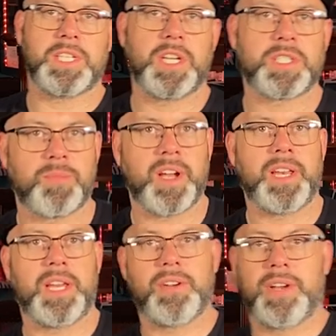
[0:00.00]
Chaser
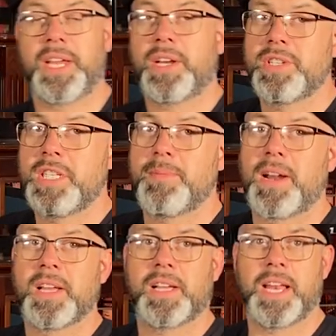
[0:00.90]
Brian here in Christy's
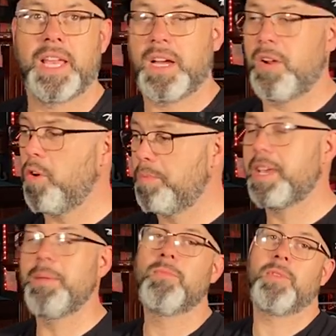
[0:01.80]
bar, Kilkenny. I hope you're
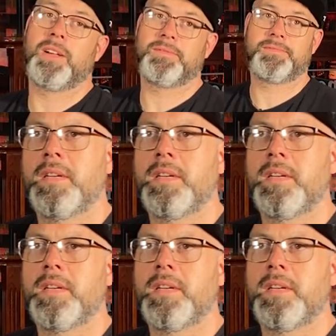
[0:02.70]
keeping well.